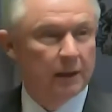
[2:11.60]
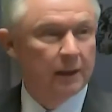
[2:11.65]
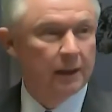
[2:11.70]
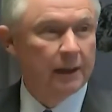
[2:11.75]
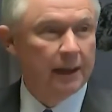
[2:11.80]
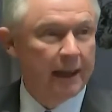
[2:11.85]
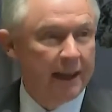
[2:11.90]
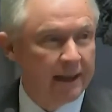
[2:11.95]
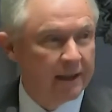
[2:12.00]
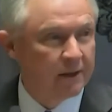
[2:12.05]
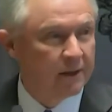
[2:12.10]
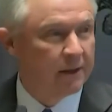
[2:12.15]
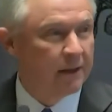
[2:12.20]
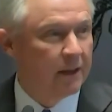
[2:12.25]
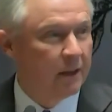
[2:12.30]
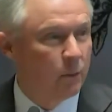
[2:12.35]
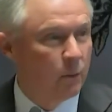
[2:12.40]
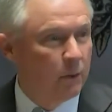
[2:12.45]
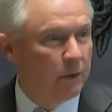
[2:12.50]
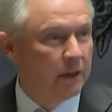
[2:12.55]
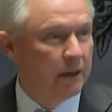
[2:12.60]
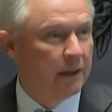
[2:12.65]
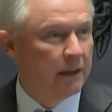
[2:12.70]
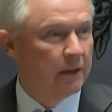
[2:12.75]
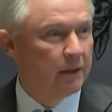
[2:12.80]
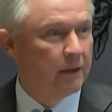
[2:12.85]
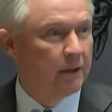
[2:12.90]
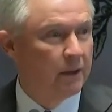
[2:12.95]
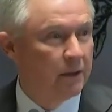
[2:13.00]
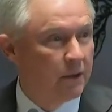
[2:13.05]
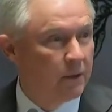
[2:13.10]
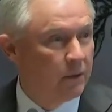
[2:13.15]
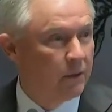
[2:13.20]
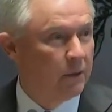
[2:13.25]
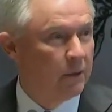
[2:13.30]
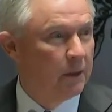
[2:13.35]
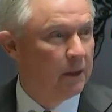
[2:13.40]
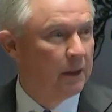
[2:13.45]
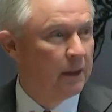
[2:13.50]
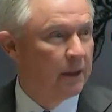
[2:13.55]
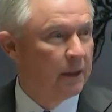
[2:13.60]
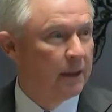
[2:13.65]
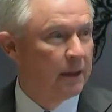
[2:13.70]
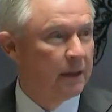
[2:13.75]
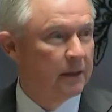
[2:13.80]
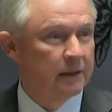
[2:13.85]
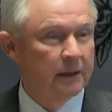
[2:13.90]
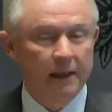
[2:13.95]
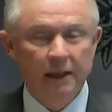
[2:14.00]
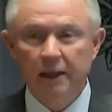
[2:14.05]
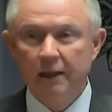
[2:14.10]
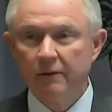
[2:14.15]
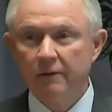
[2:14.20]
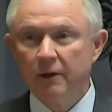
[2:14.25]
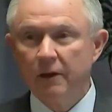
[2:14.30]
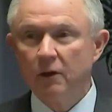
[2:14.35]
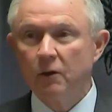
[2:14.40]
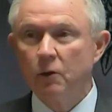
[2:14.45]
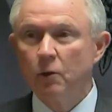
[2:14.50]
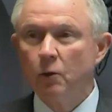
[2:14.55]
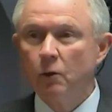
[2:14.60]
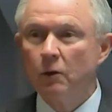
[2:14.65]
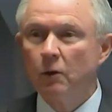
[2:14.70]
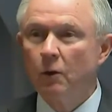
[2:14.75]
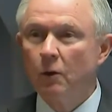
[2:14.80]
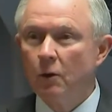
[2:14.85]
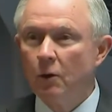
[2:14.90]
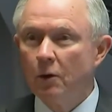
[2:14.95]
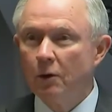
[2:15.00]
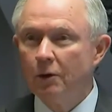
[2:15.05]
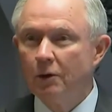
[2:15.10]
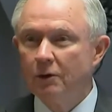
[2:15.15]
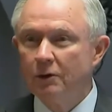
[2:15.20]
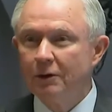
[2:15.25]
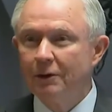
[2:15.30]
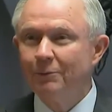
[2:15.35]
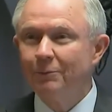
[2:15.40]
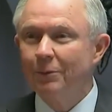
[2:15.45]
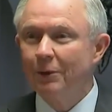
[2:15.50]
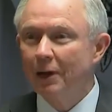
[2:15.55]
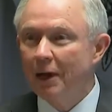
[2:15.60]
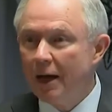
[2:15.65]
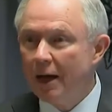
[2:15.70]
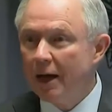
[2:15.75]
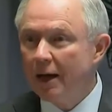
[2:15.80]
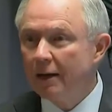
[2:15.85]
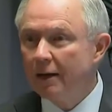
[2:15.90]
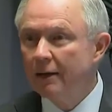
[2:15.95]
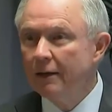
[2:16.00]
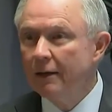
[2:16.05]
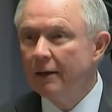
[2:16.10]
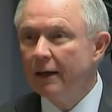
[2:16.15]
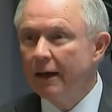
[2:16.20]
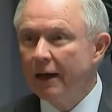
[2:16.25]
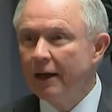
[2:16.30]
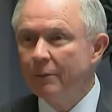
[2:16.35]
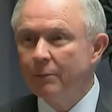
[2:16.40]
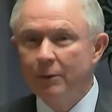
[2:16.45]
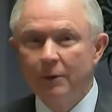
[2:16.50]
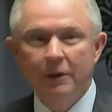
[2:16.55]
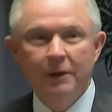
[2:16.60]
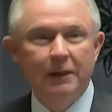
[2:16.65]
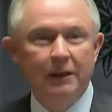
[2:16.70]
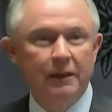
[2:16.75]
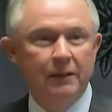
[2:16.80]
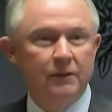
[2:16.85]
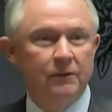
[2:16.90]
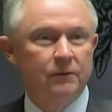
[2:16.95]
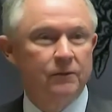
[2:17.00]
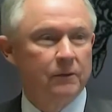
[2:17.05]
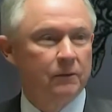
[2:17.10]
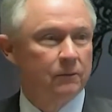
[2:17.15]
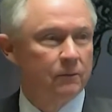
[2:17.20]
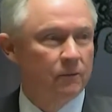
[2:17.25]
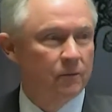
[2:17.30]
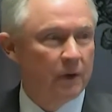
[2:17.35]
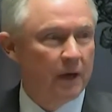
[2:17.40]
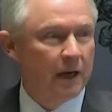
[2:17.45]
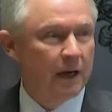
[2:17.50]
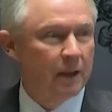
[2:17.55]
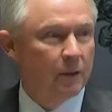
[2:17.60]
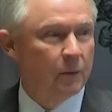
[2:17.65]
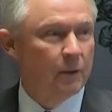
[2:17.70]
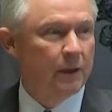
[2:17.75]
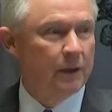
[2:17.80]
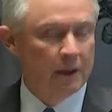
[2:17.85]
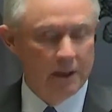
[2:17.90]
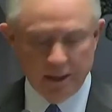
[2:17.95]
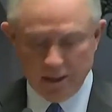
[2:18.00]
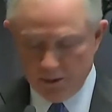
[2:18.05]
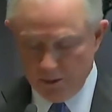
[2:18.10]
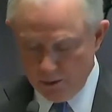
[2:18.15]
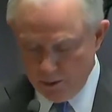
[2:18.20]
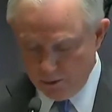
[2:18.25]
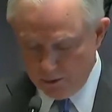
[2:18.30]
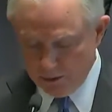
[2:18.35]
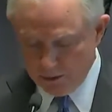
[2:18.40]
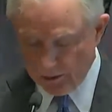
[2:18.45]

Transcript: The president even suggested to reporters last week that Jeff Sessions might have lied to the Senate under oath